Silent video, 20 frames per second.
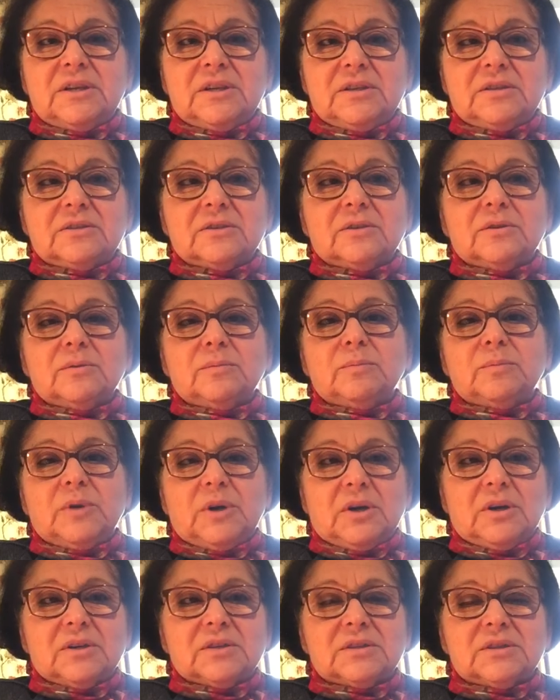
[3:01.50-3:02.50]
little
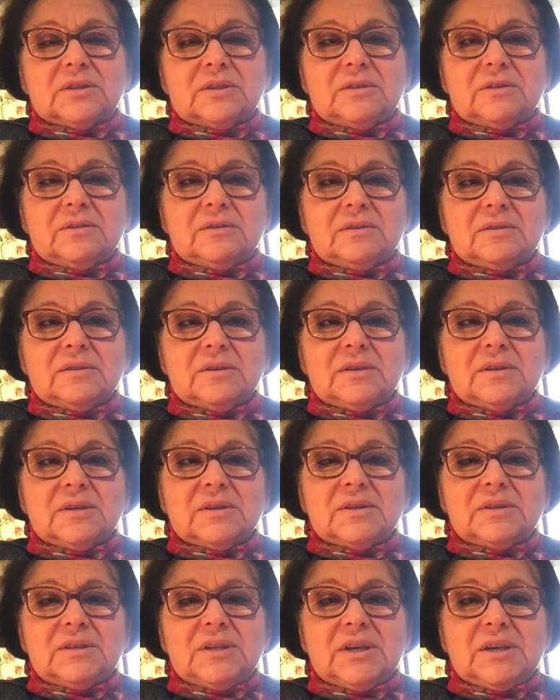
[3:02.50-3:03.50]
particle
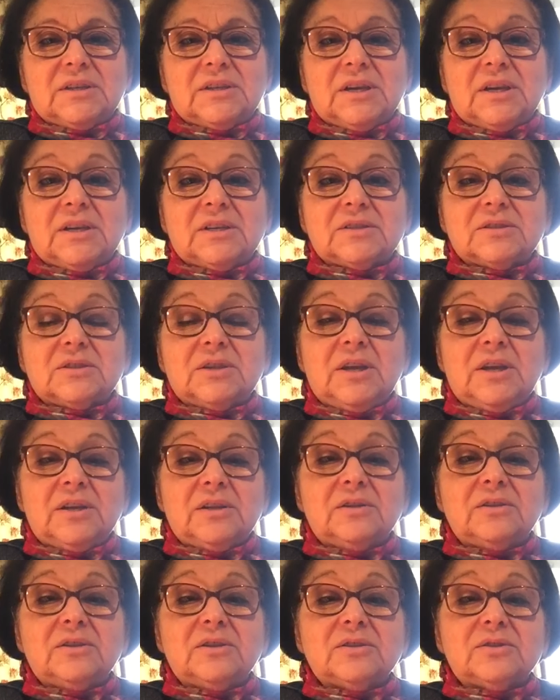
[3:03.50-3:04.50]
that has
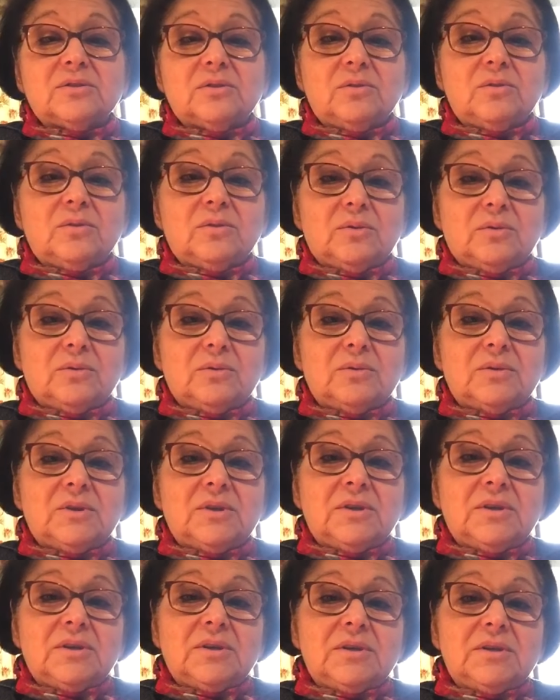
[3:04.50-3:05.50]
held us all
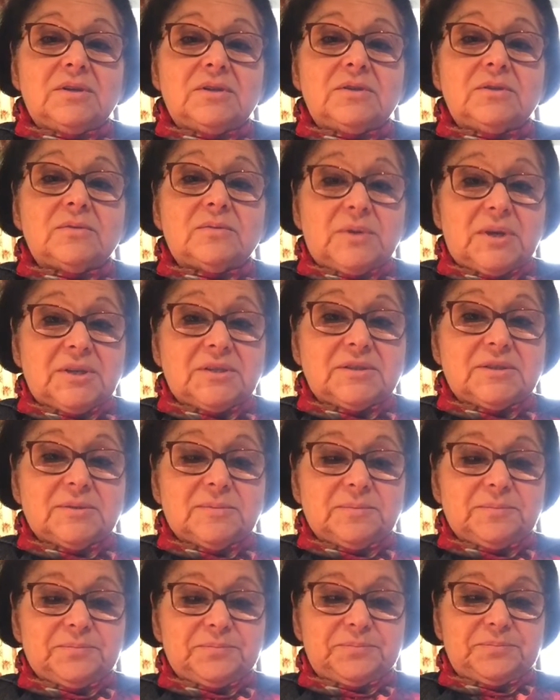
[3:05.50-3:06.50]
to
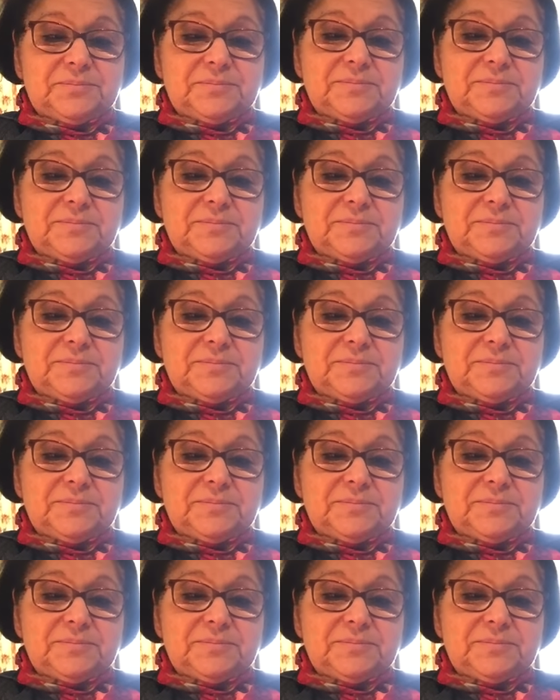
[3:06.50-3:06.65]
ransom.